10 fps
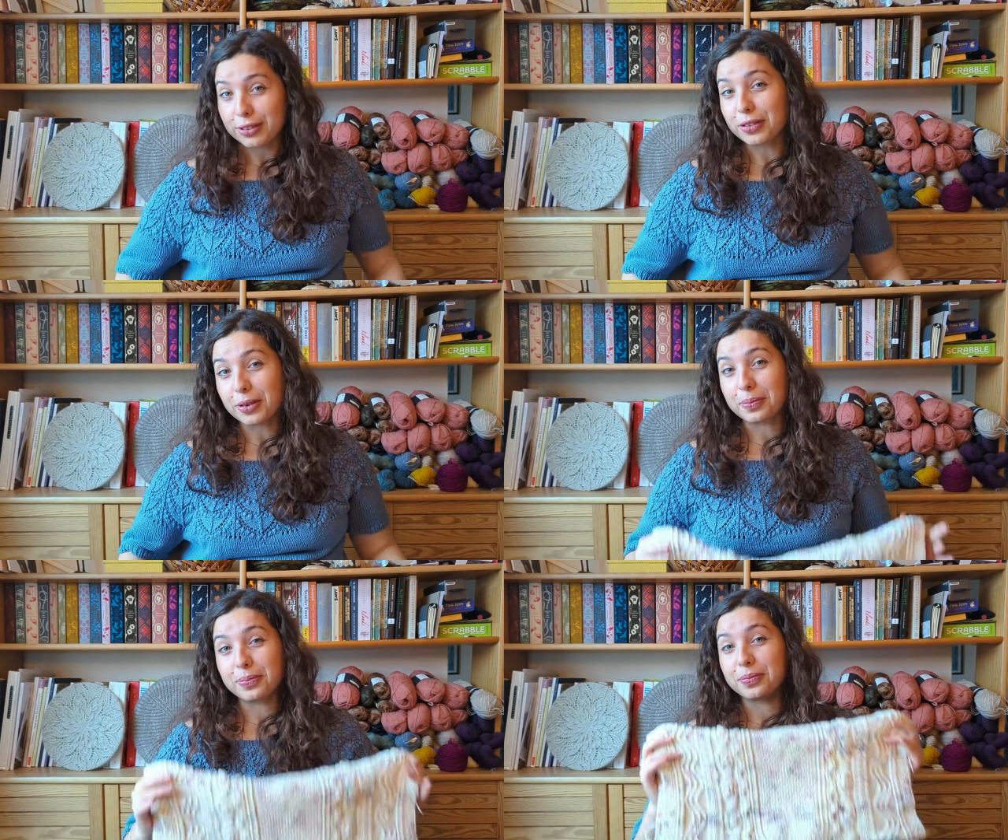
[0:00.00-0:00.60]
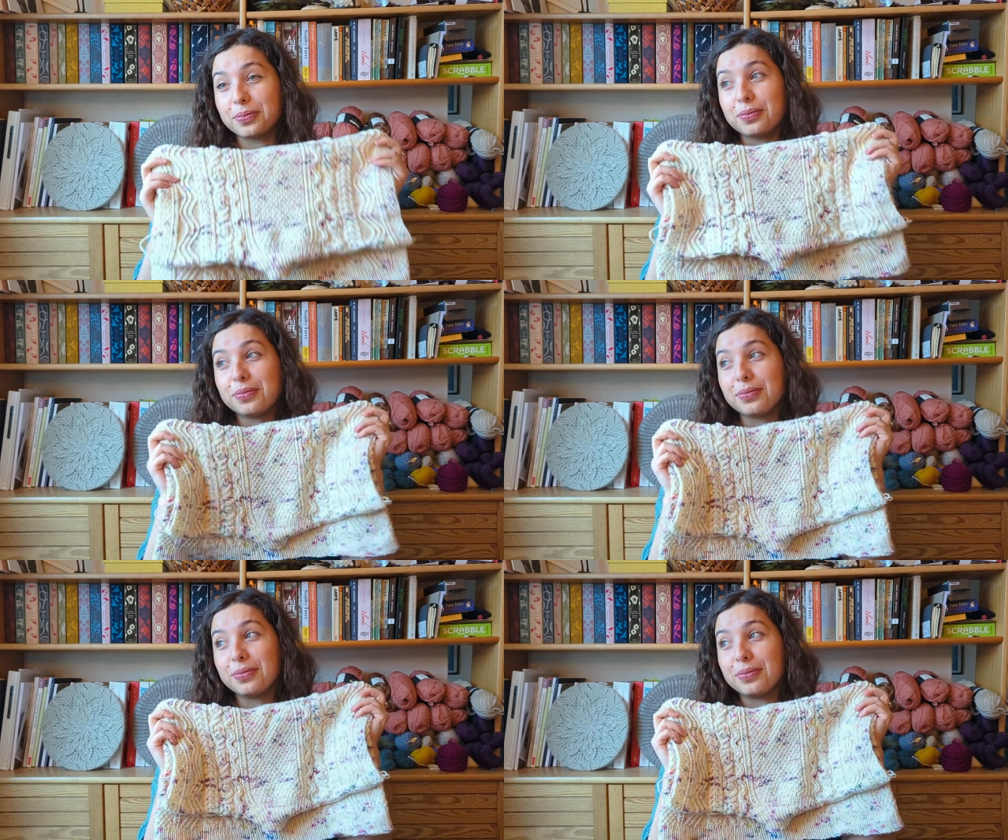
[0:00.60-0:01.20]
from
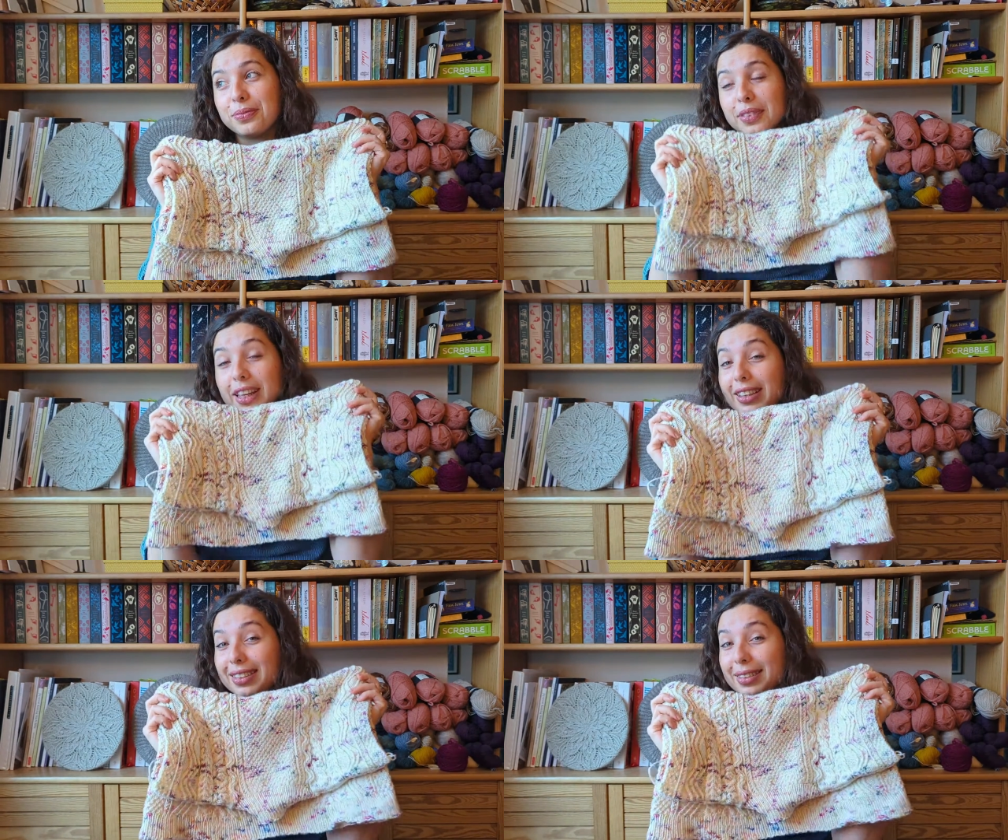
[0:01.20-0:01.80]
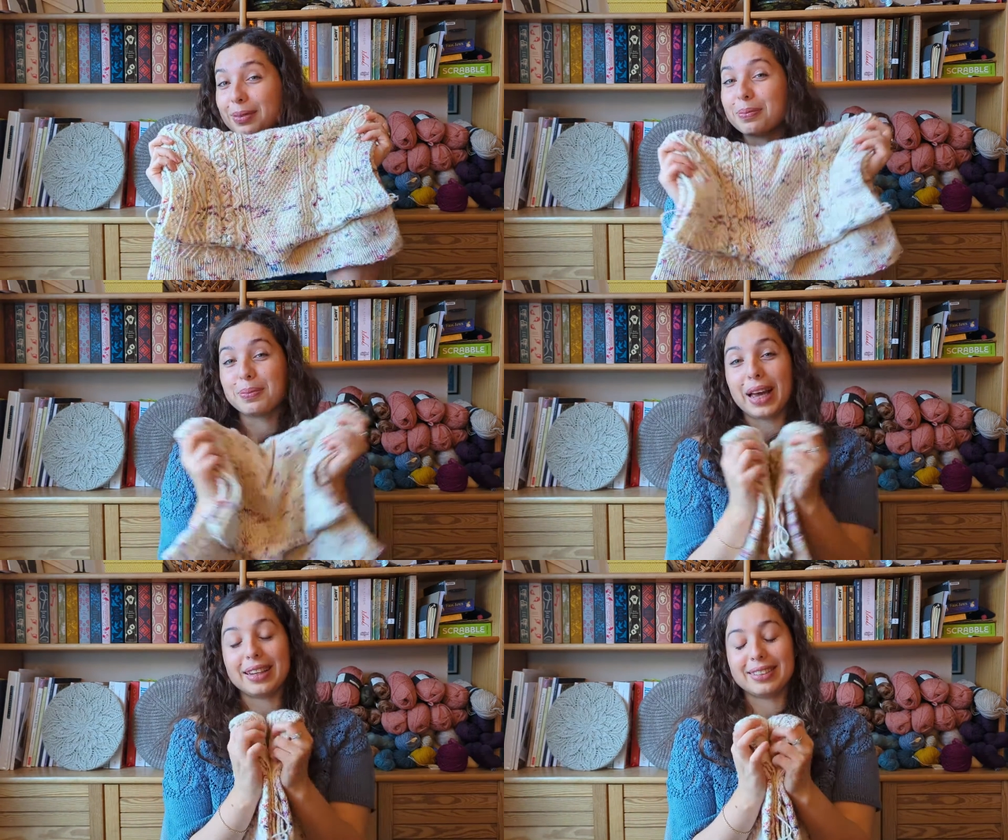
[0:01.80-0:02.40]
this
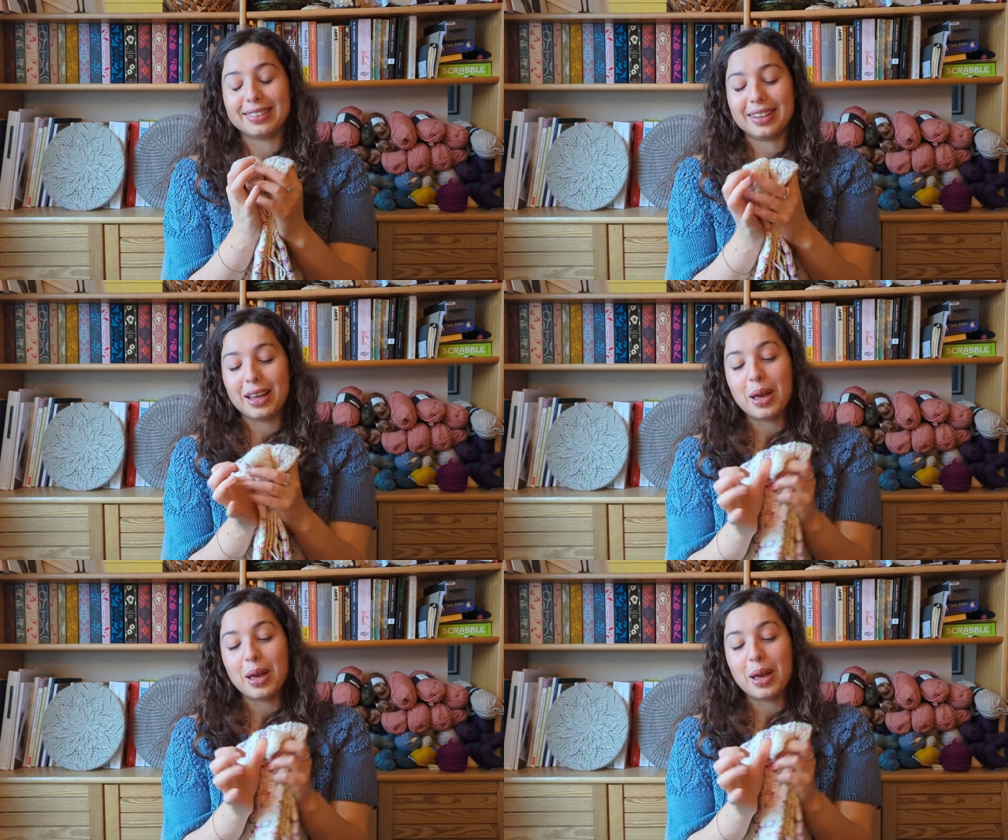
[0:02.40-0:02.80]
pattern.